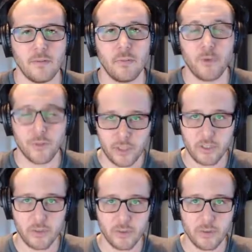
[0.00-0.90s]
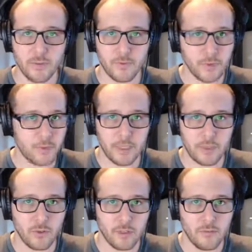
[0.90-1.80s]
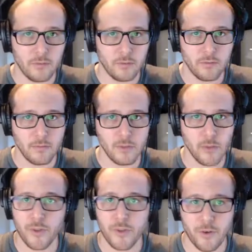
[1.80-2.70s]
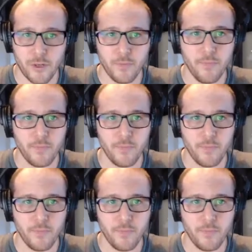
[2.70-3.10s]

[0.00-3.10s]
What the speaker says: purchased your first Bitcoin or Ethereum.